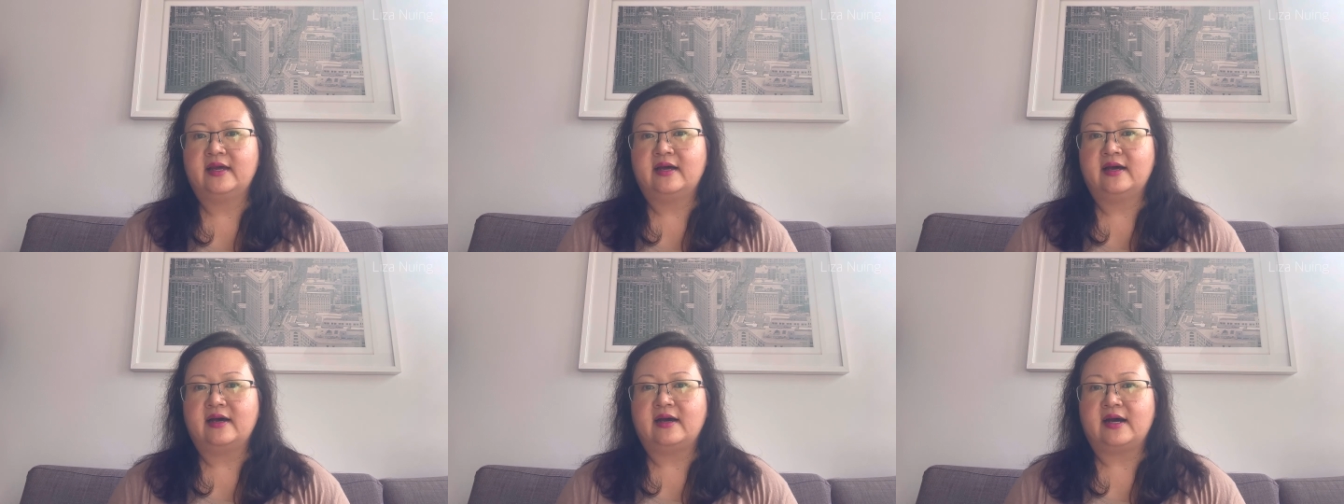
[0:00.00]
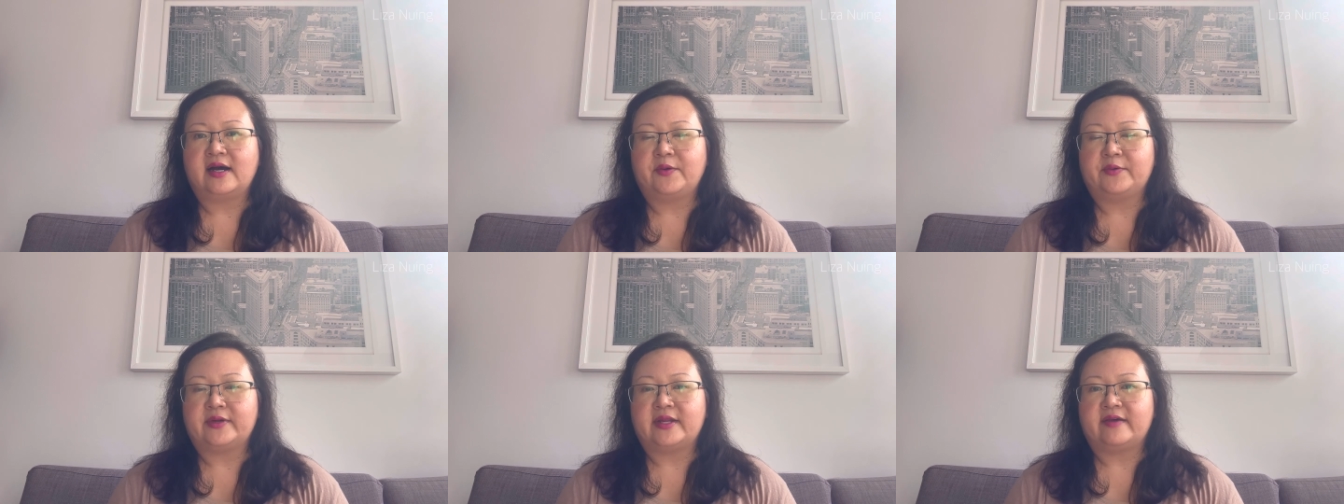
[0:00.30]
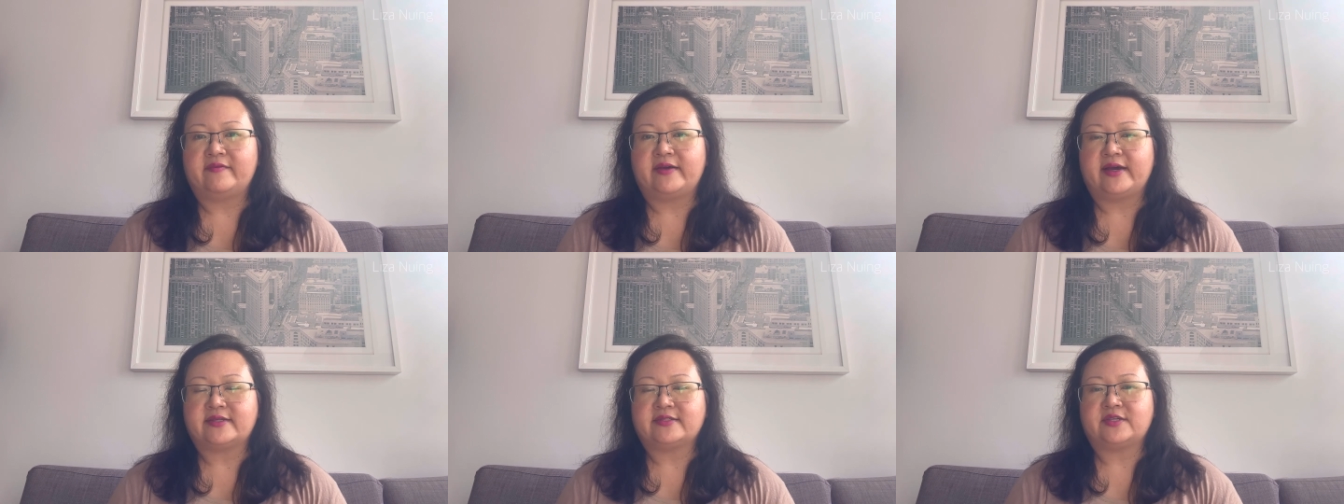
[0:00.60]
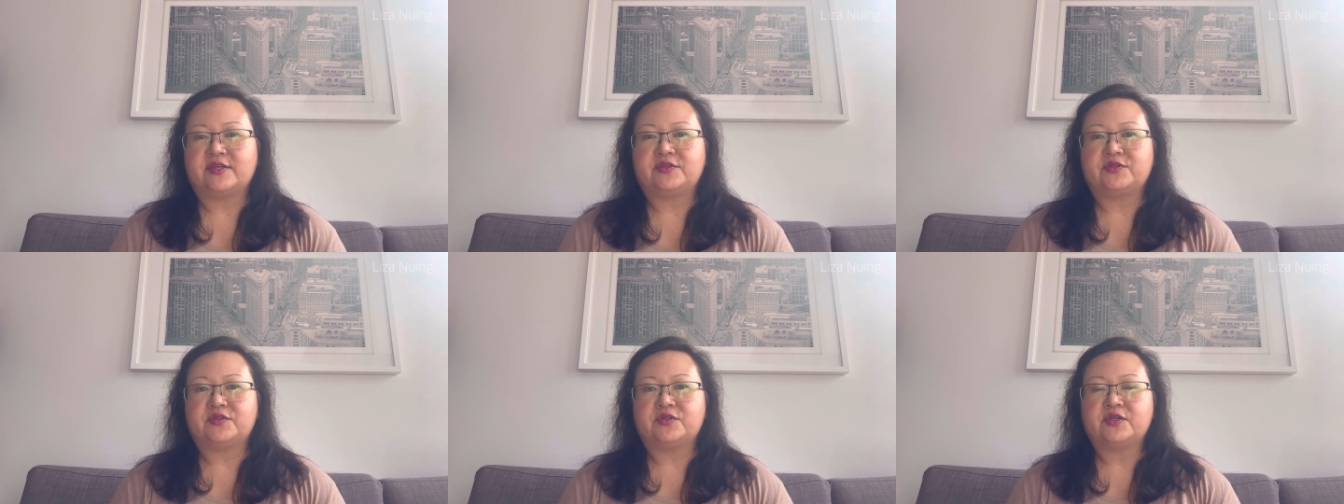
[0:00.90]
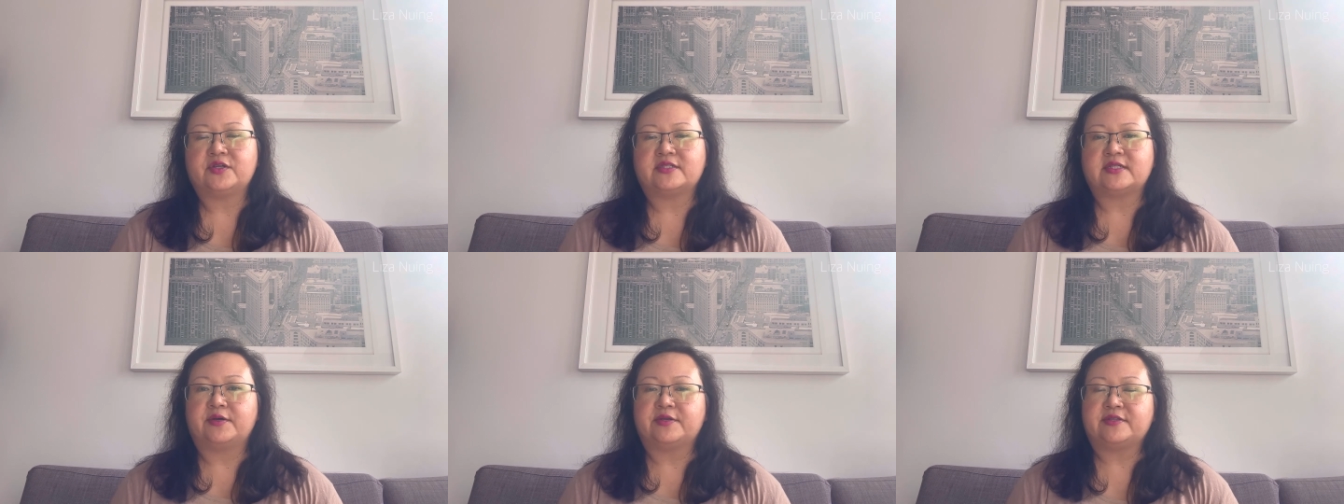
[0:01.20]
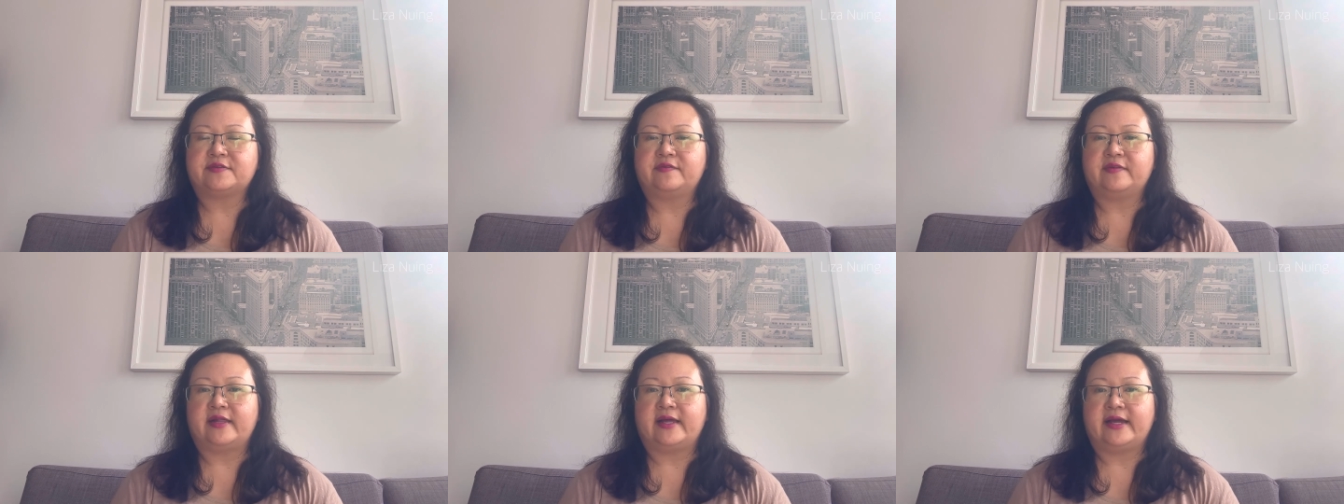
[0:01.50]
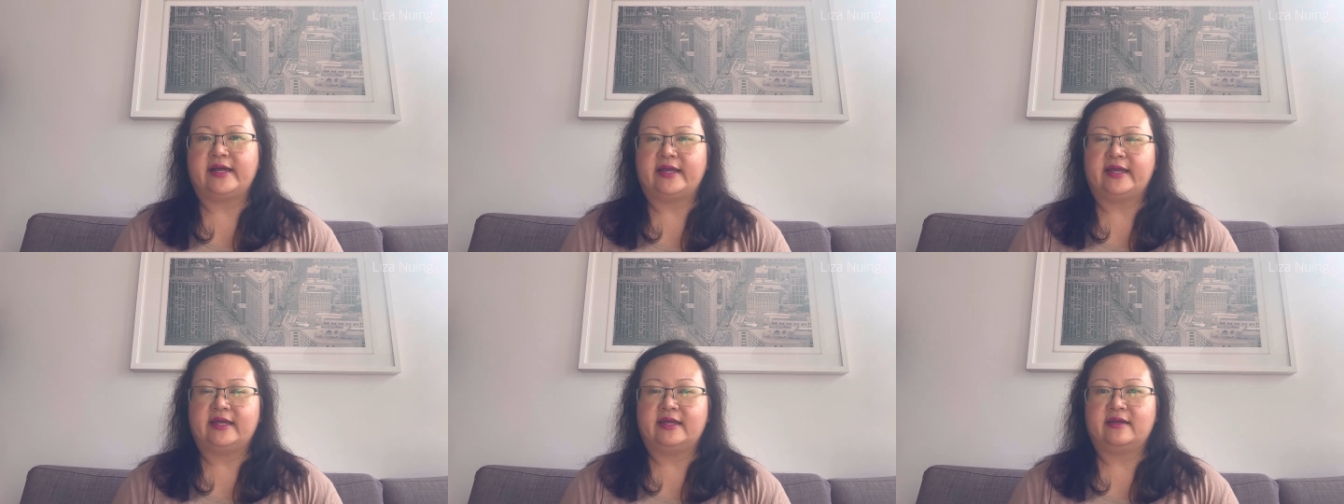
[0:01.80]
I would have access to because I was
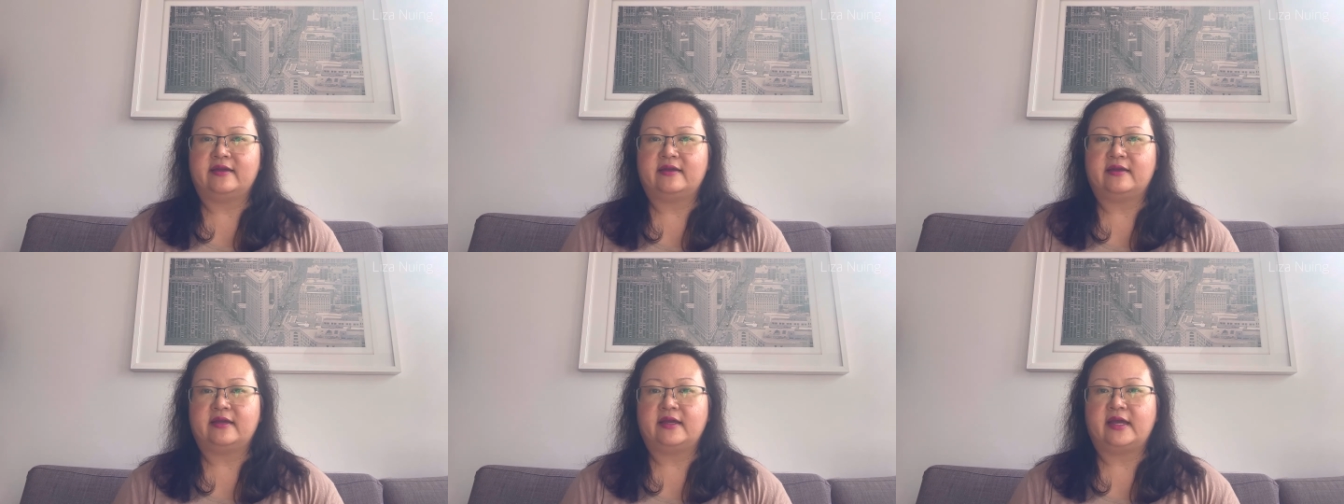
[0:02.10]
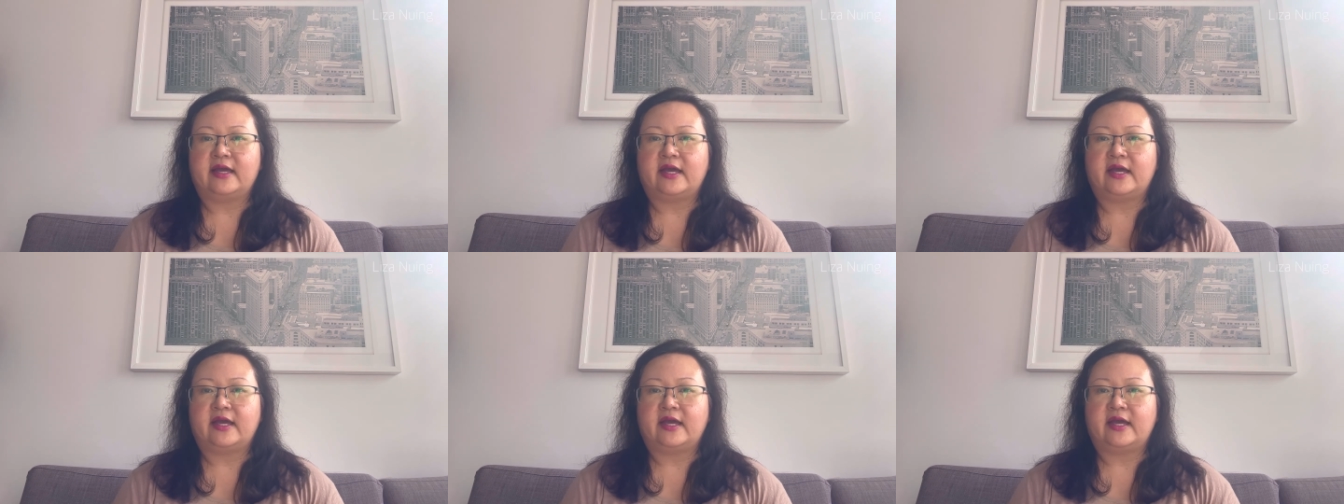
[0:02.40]
flying